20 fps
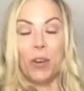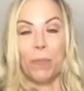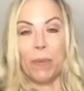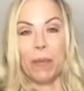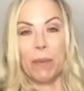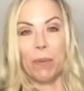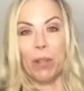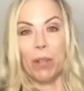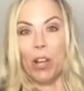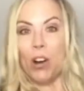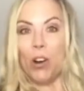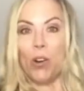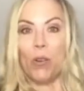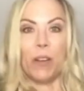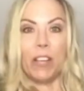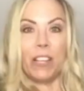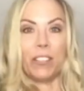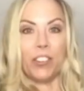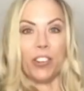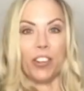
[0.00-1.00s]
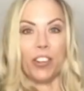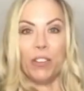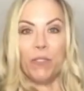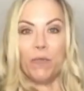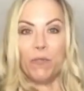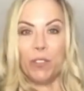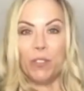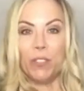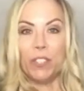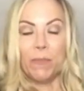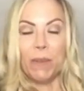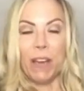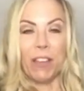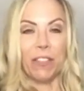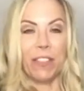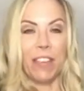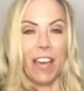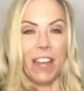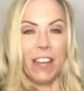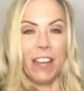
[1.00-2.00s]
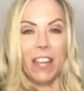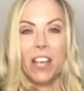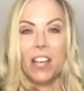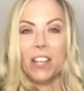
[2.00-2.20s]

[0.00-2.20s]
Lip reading: People always are confused about that.